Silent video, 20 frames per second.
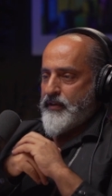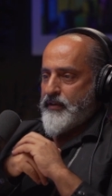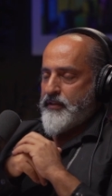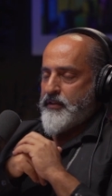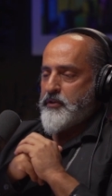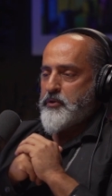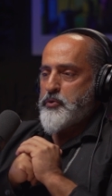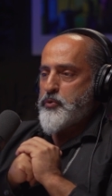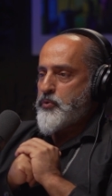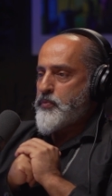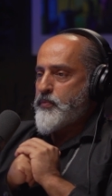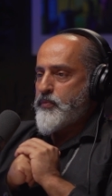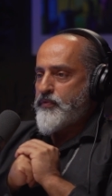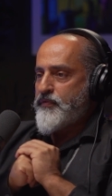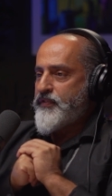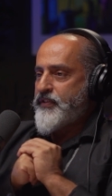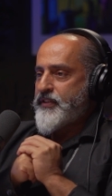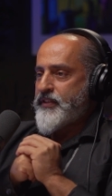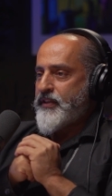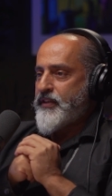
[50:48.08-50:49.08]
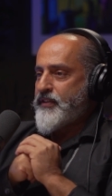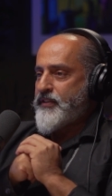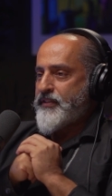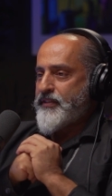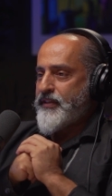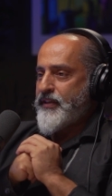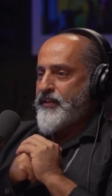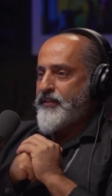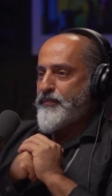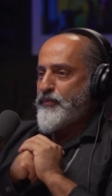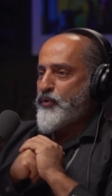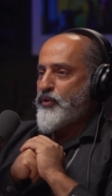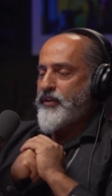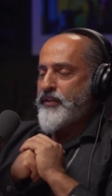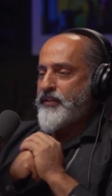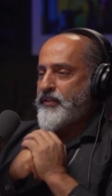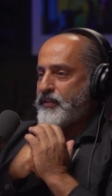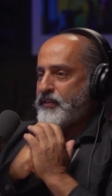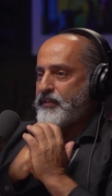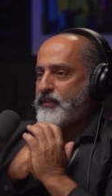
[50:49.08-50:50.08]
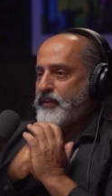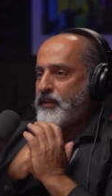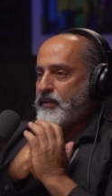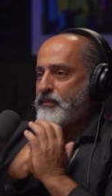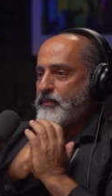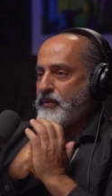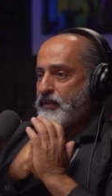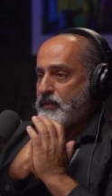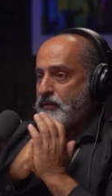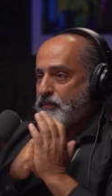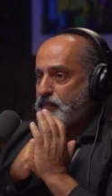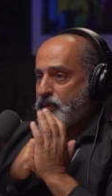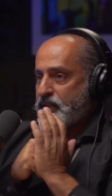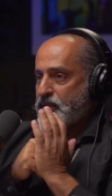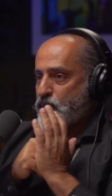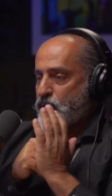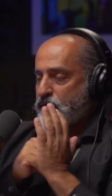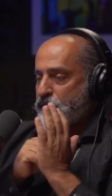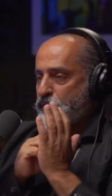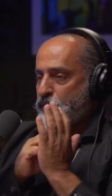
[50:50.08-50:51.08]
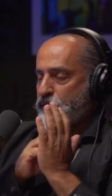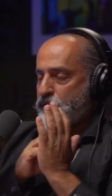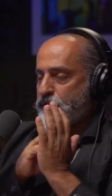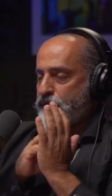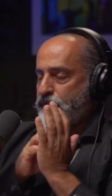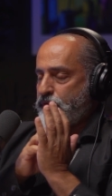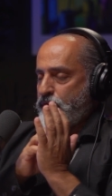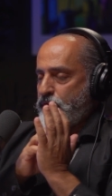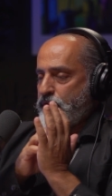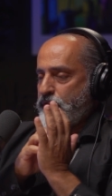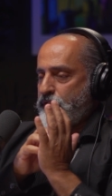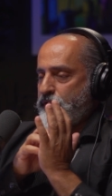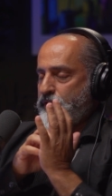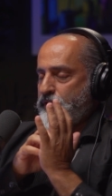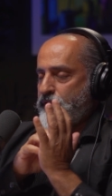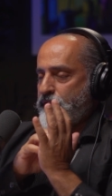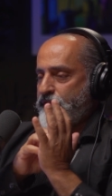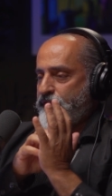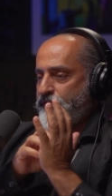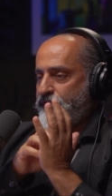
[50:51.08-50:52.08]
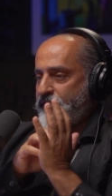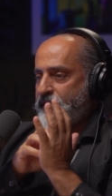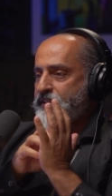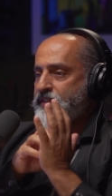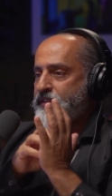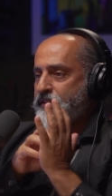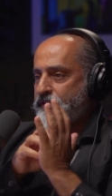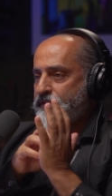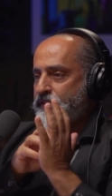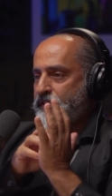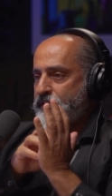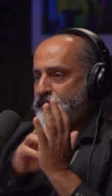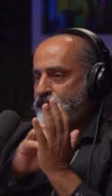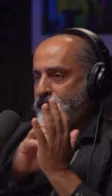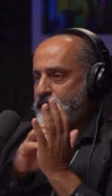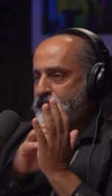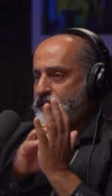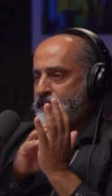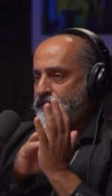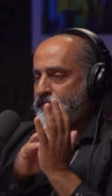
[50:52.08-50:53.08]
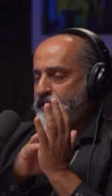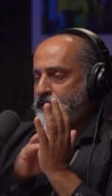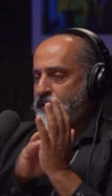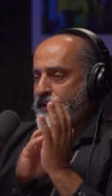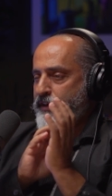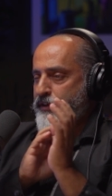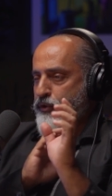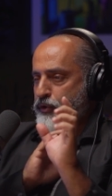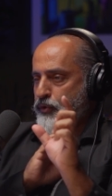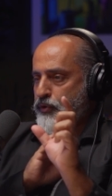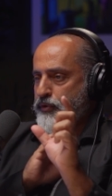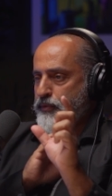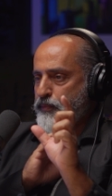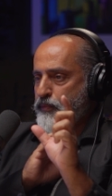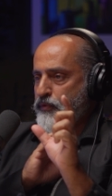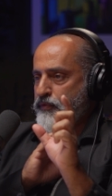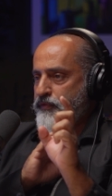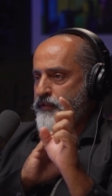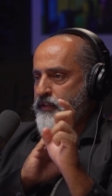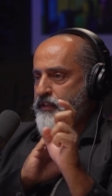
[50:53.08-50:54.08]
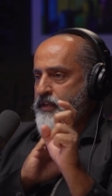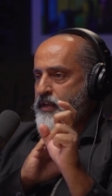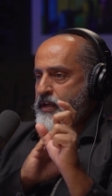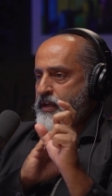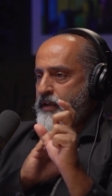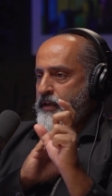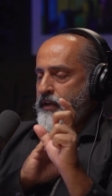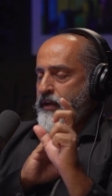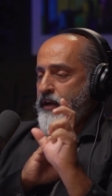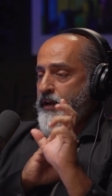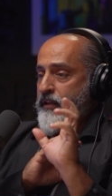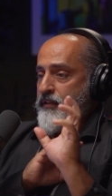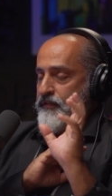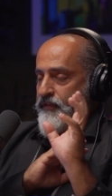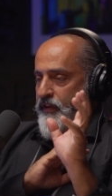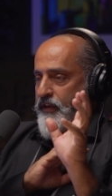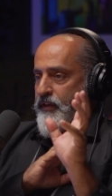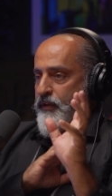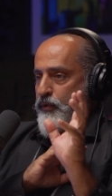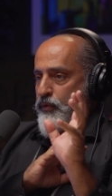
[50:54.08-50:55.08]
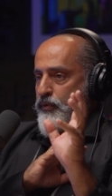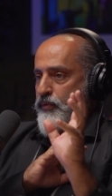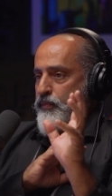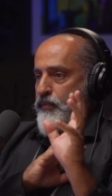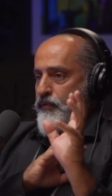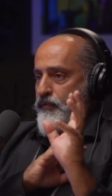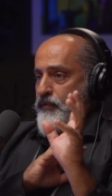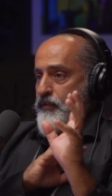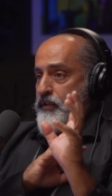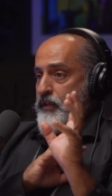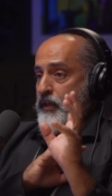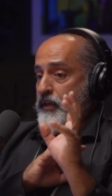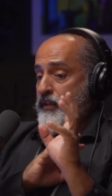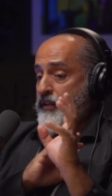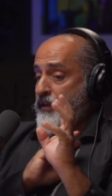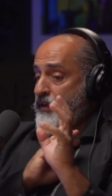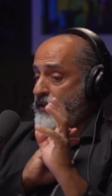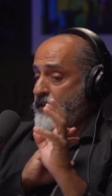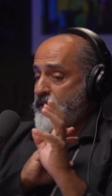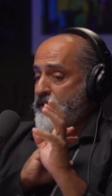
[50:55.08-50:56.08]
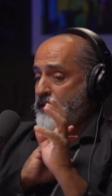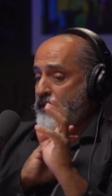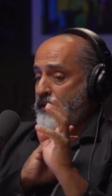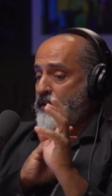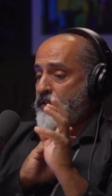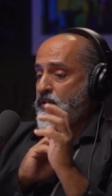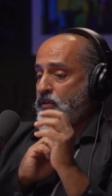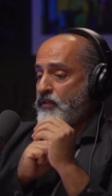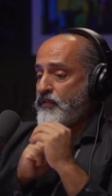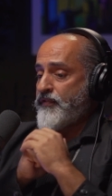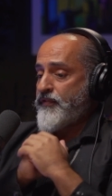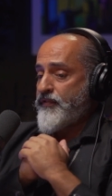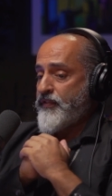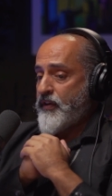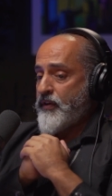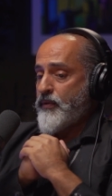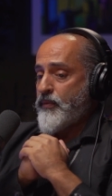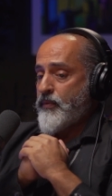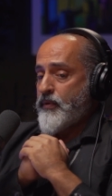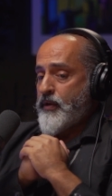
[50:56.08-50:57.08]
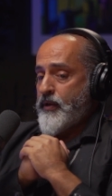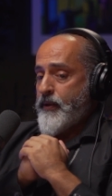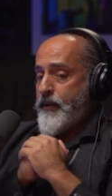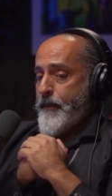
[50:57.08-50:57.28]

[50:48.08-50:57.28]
the new movies, it's uh, more entertainment, but we search for the festivals. Festivals are short movies and very good movies. Mm-hmm. And there is a lot of now